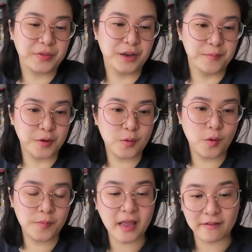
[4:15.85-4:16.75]
Your book
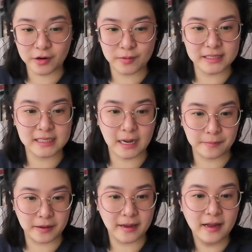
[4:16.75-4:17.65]
won't be everyone's
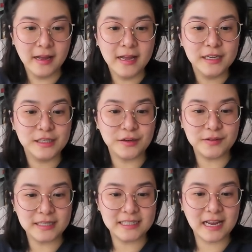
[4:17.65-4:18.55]
cuppa, so you
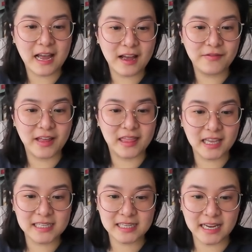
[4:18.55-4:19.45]
need to have a
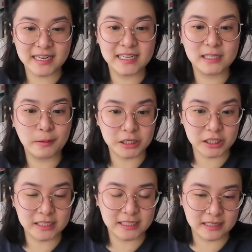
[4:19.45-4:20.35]
thick skin,
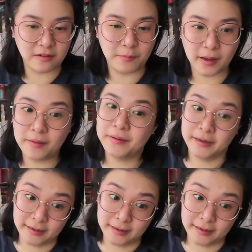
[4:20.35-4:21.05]
especially to self pub.